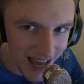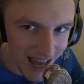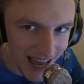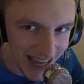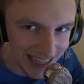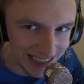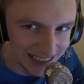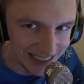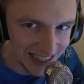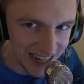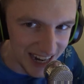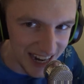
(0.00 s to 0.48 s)

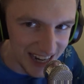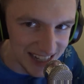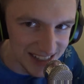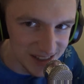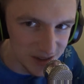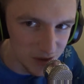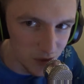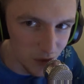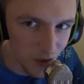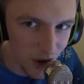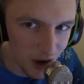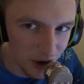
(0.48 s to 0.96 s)
Hey
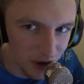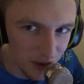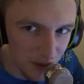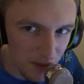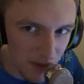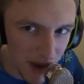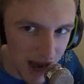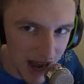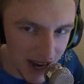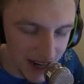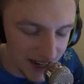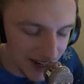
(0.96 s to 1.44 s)
guys, and
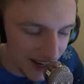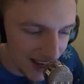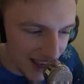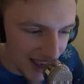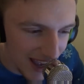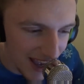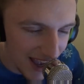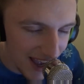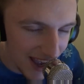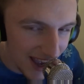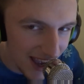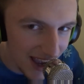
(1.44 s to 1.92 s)
welcome back.
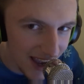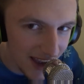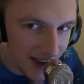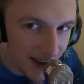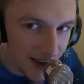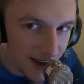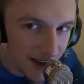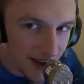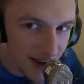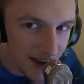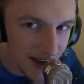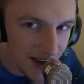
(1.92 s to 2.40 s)

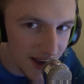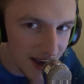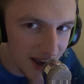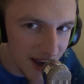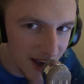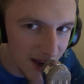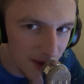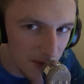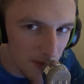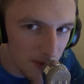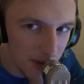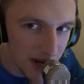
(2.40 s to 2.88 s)

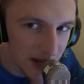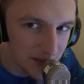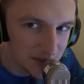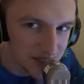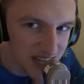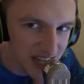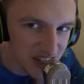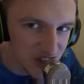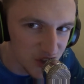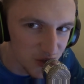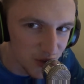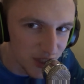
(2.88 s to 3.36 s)
My
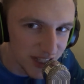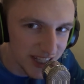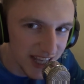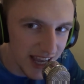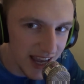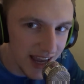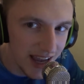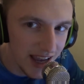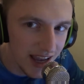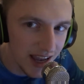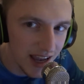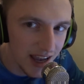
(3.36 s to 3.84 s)
name's Ash
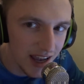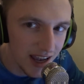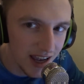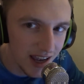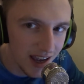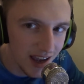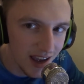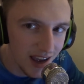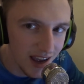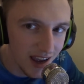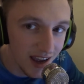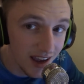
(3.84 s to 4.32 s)
Kerkhof.
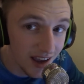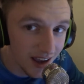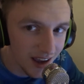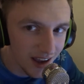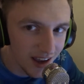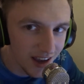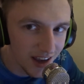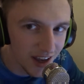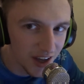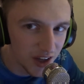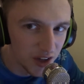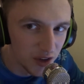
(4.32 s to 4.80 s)

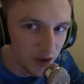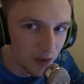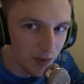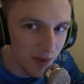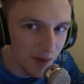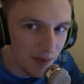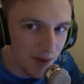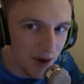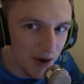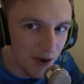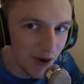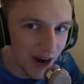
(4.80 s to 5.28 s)
You
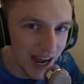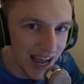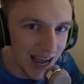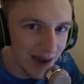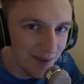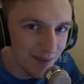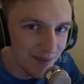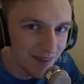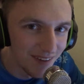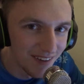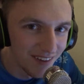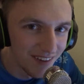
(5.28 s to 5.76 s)
remember who I
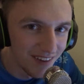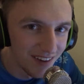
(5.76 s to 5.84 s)
am?